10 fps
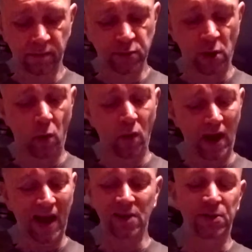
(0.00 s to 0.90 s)
So
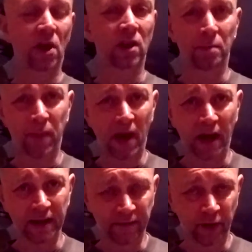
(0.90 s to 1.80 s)
that's all I
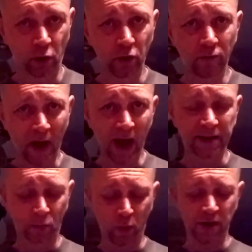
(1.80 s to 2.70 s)
buy. If you're going to ride
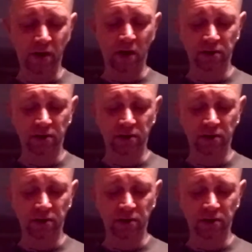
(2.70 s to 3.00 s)
in winter,